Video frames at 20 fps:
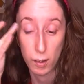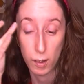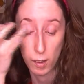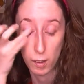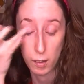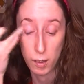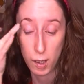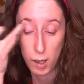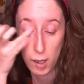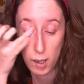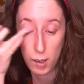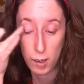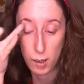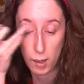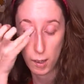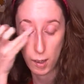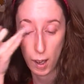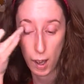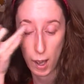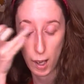The day
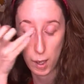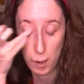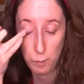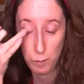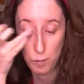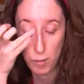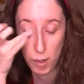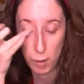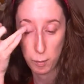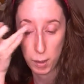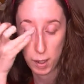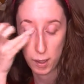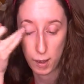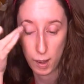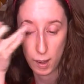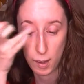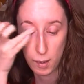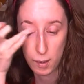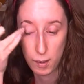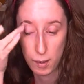that I am filming
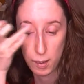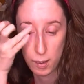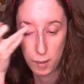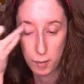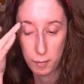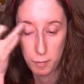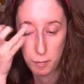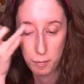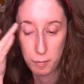this